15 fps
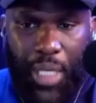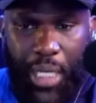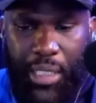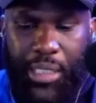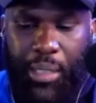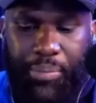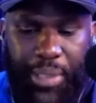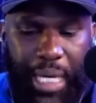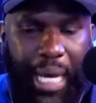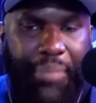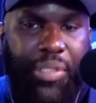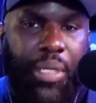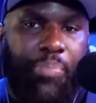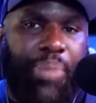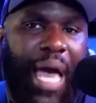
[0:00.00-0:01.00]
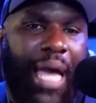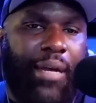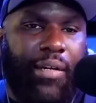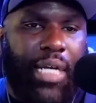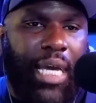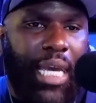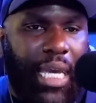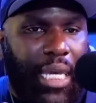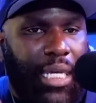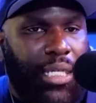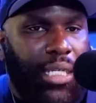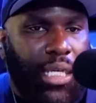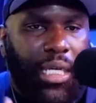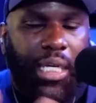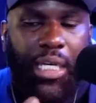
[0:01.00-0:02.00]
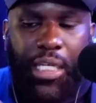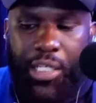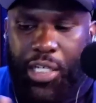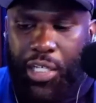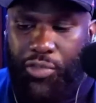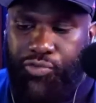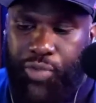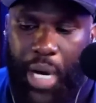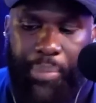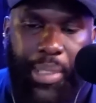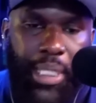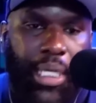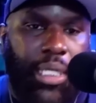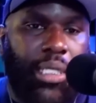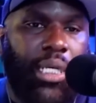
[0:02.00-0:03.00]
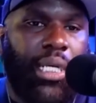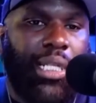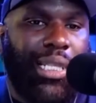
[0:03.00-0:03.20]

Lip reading: And sometimes the back of the hand and just rub it in.